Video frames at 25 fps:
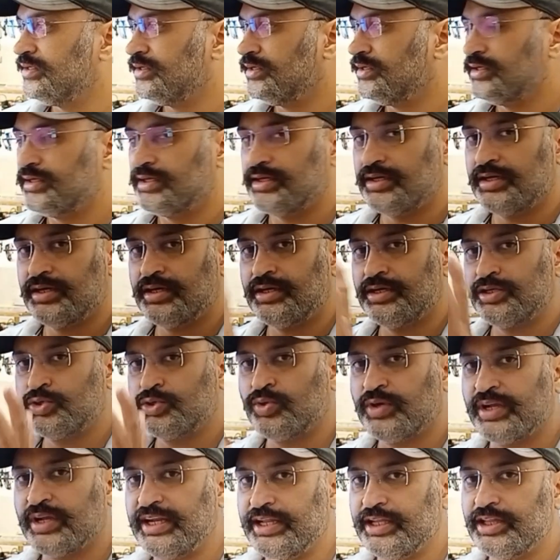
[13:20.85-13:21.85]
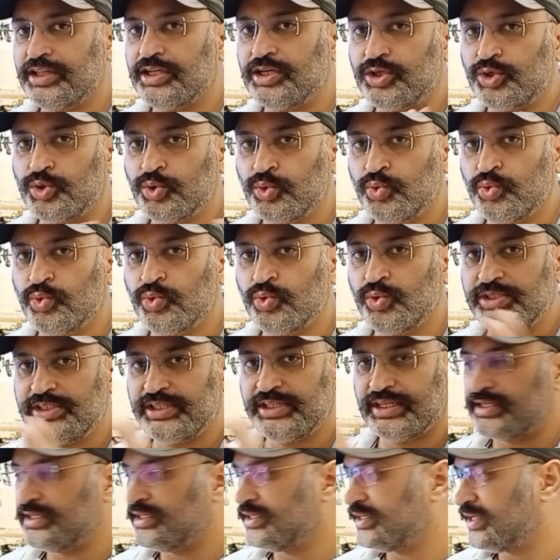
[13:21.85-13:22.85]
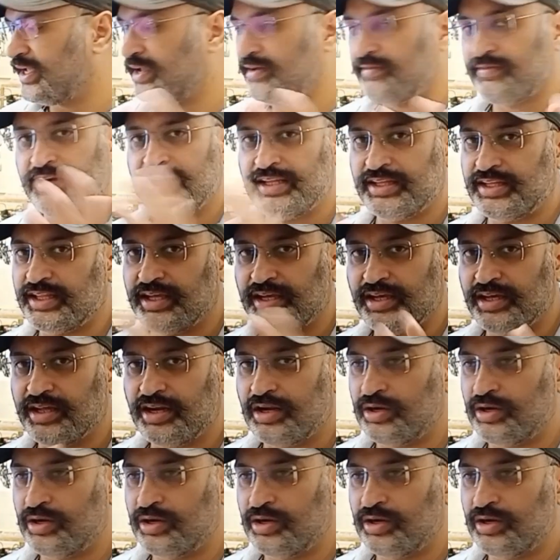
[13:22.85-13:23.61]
to clean the tools and everything around.